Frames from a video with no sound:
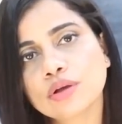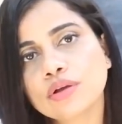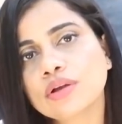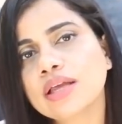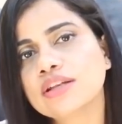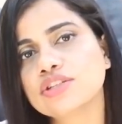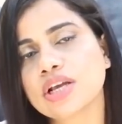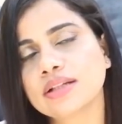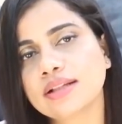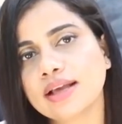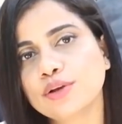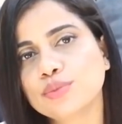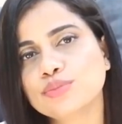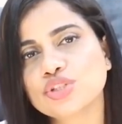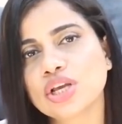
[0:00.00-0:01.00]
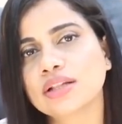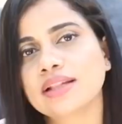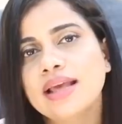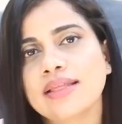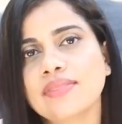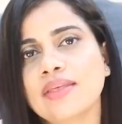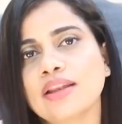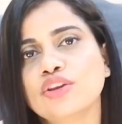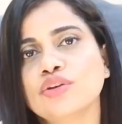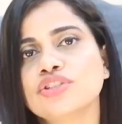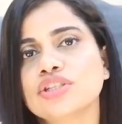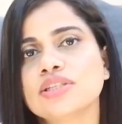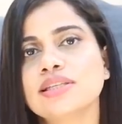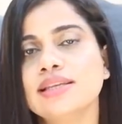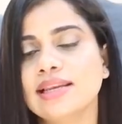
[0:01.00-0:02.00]
gir jata hai, gum jata hai, and then you're
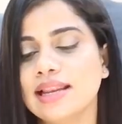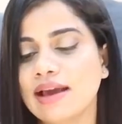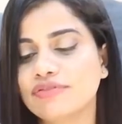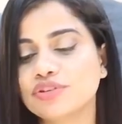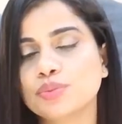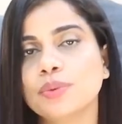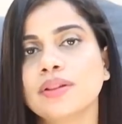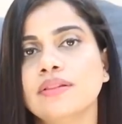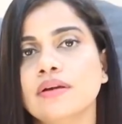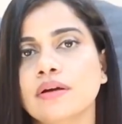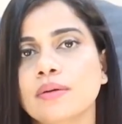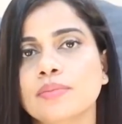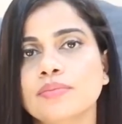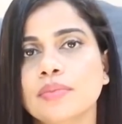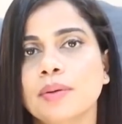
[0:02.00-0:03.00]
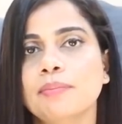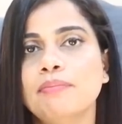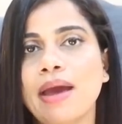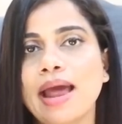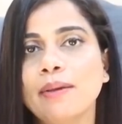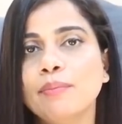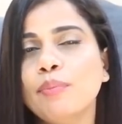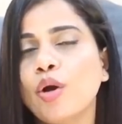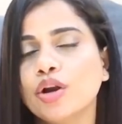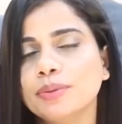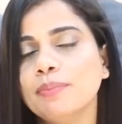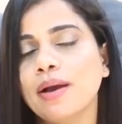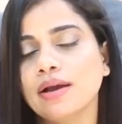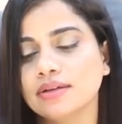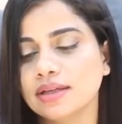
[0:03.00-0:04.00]
just left with the pot
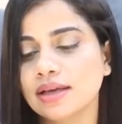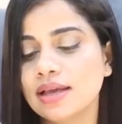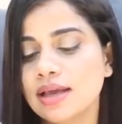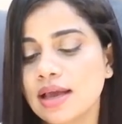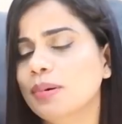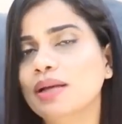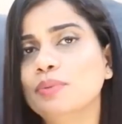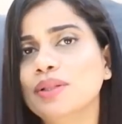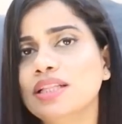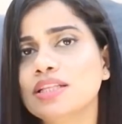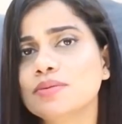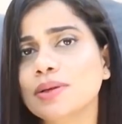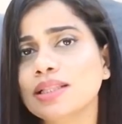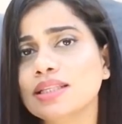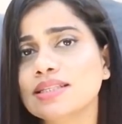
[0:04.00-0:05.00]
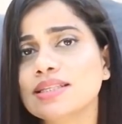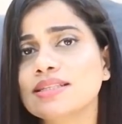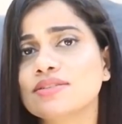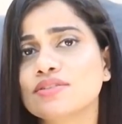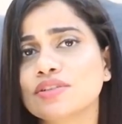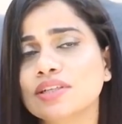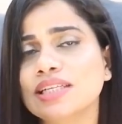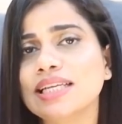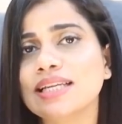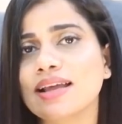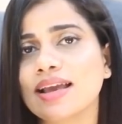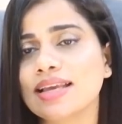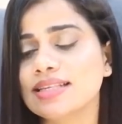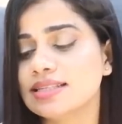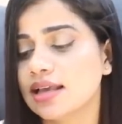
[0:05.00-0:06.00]
part. But with this one, this is really
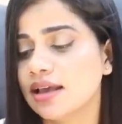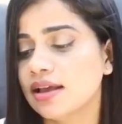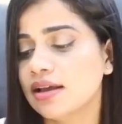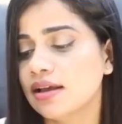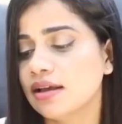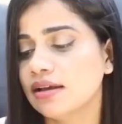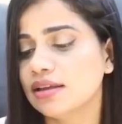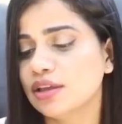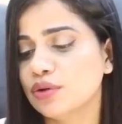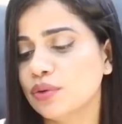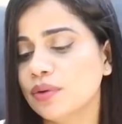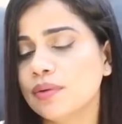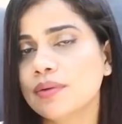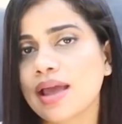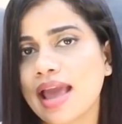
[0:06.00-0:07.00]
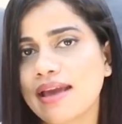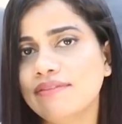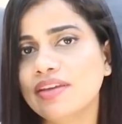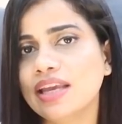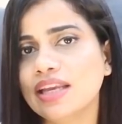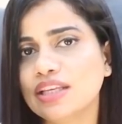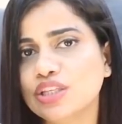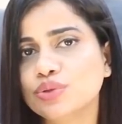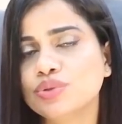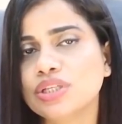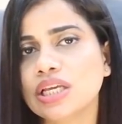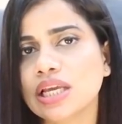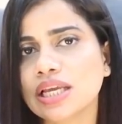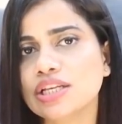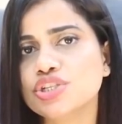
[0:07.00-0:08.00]
nice, you know, heavy
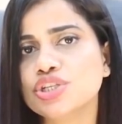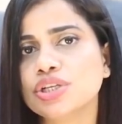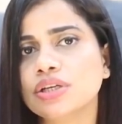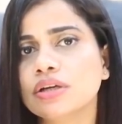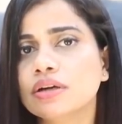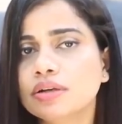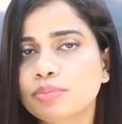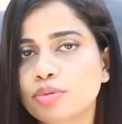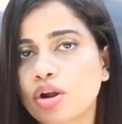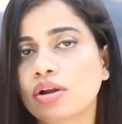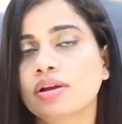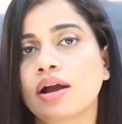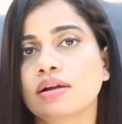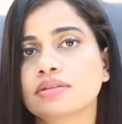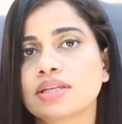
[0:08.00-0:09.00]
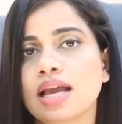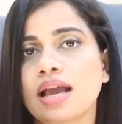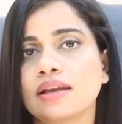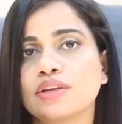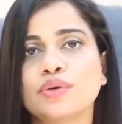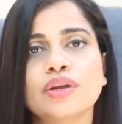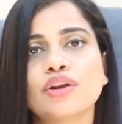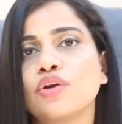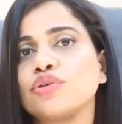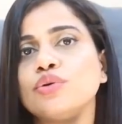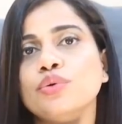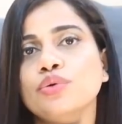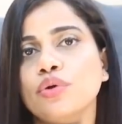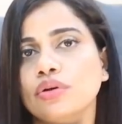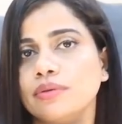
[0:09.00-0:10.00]
duty engineered product, and you cannot
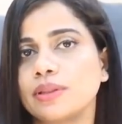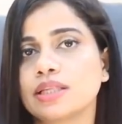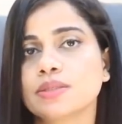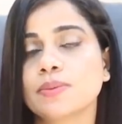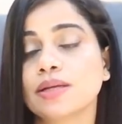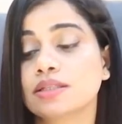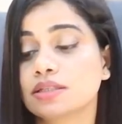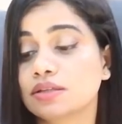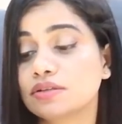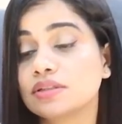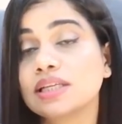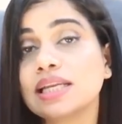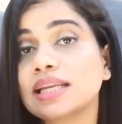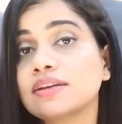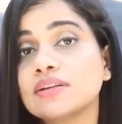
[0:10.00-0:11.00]
go wrong with this one. It's a really,